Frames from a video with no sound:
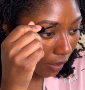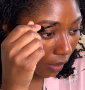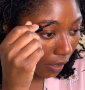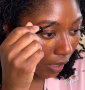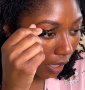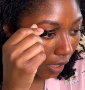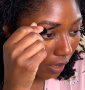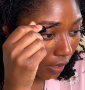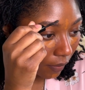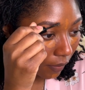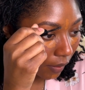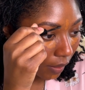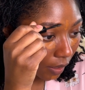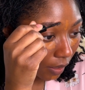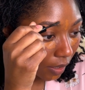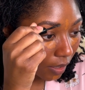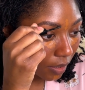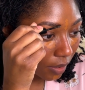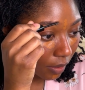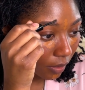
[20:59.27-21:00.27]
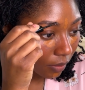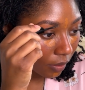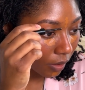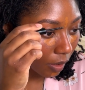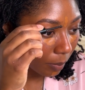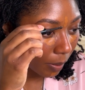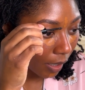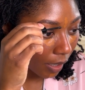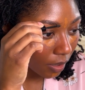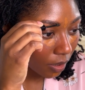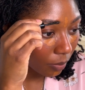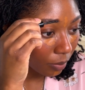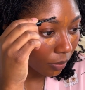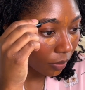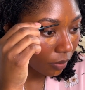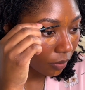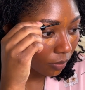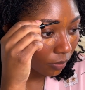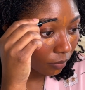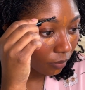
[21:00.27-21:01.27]
anything is literally
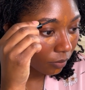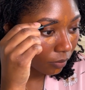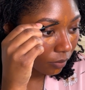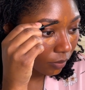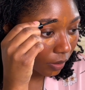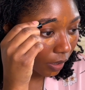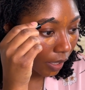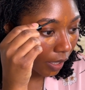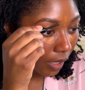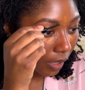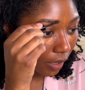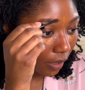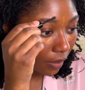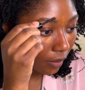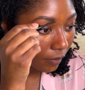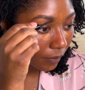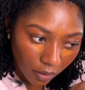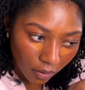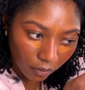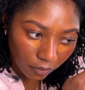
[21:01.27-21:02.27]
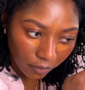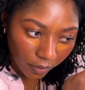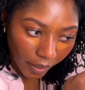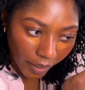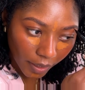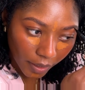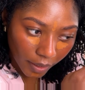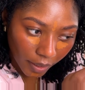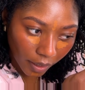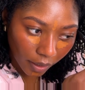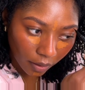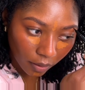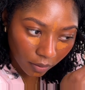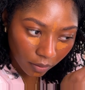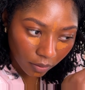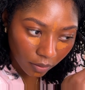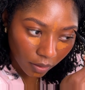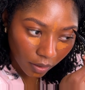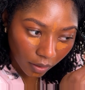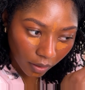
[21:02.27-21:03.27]
possible. Like right
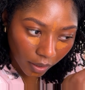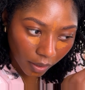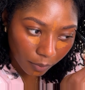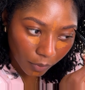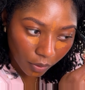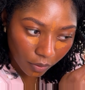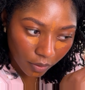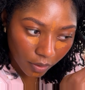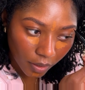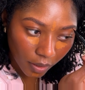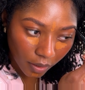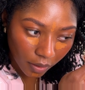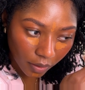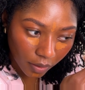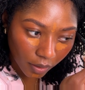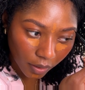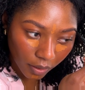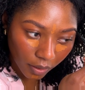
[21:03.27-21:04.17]
now I'm using the